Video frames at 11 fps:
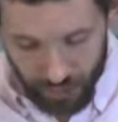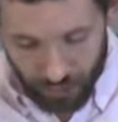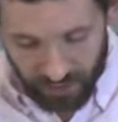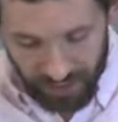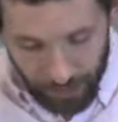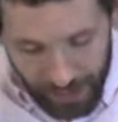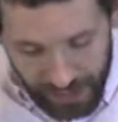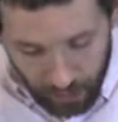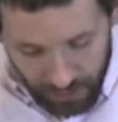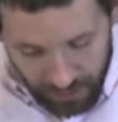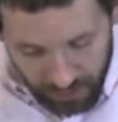So they come
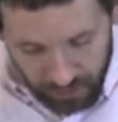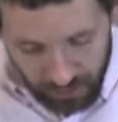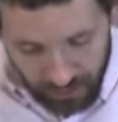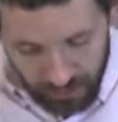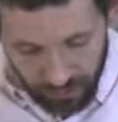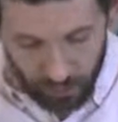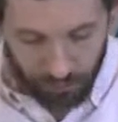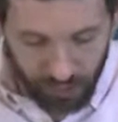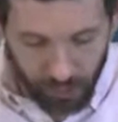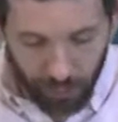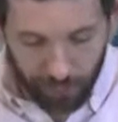out. Well,
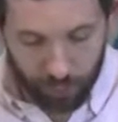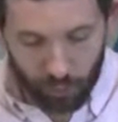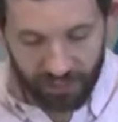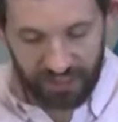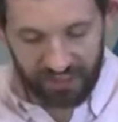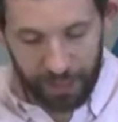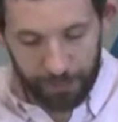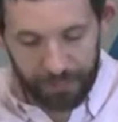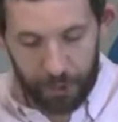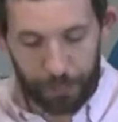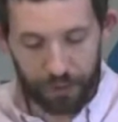verse 24, it says,
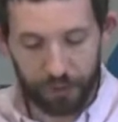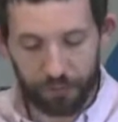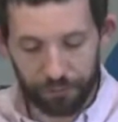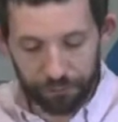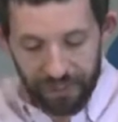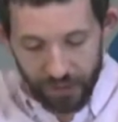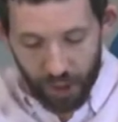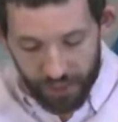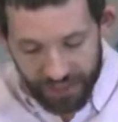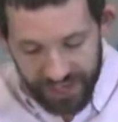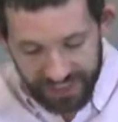come near, put your feet
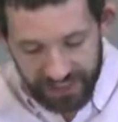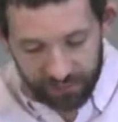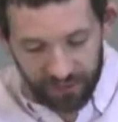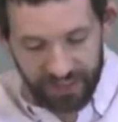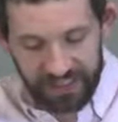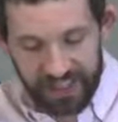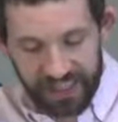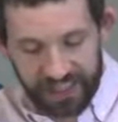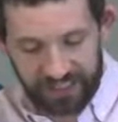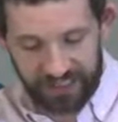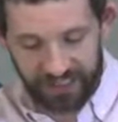on the necks of these
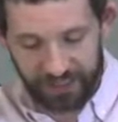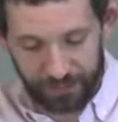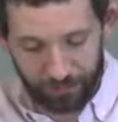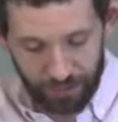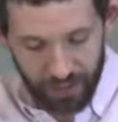kings.